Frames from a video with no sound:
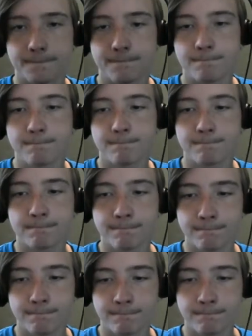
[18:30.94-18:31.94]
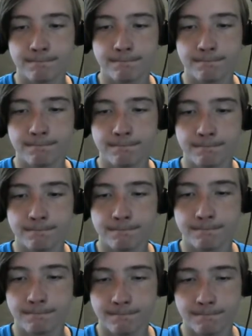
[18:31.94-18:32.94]

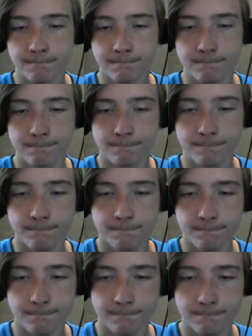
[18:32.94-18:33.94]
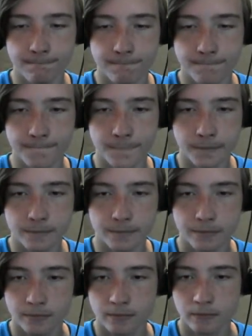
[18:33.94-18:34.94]

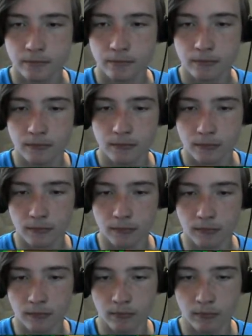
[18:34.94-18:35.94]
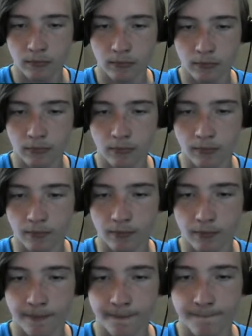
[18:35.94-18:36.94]

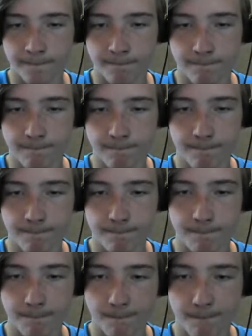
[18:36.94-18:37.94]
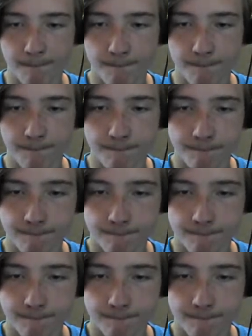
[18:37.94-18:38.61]
(silence)